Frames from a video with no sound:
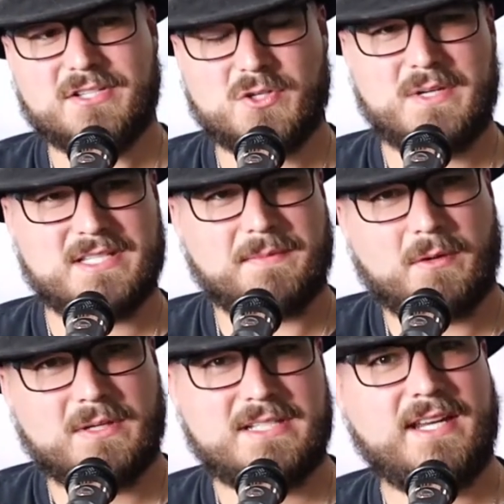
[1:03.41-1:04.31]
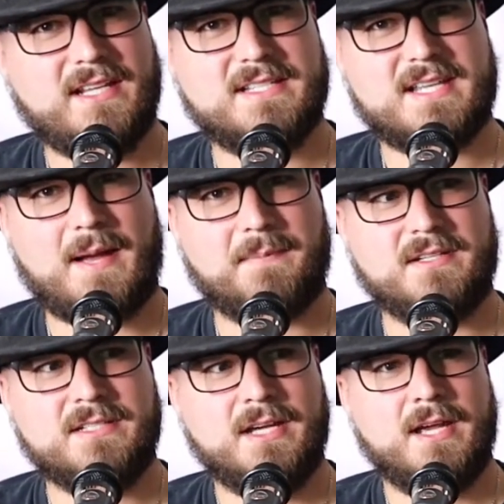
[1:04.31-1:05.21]
So when something ridiculous
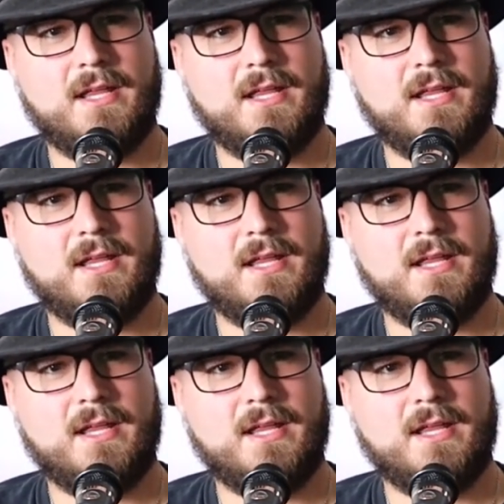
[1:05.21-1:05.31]
happened,